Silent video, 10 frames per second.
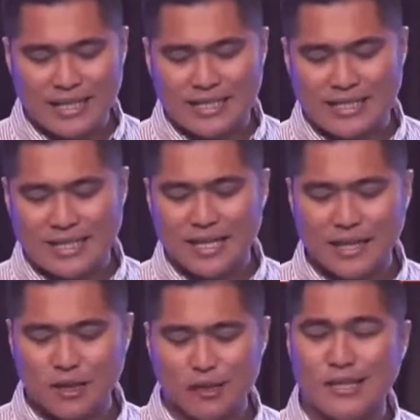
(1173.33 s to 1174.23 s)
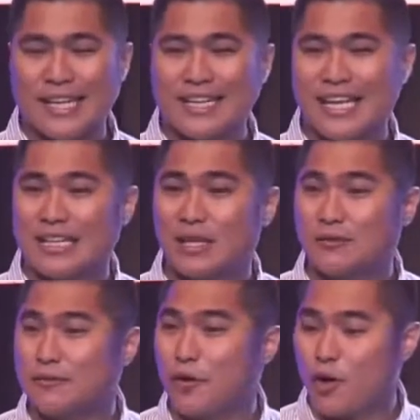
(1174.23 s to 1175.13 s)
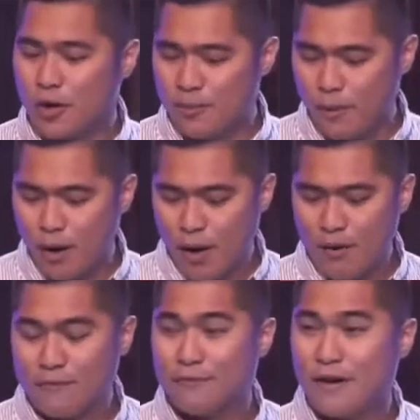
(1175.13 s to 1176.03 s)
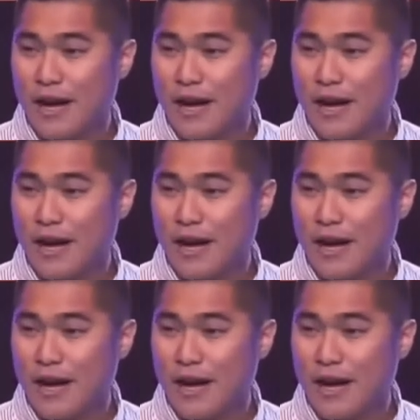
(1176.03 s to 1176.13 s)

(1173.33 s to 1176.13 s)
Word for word: descended on it in the form of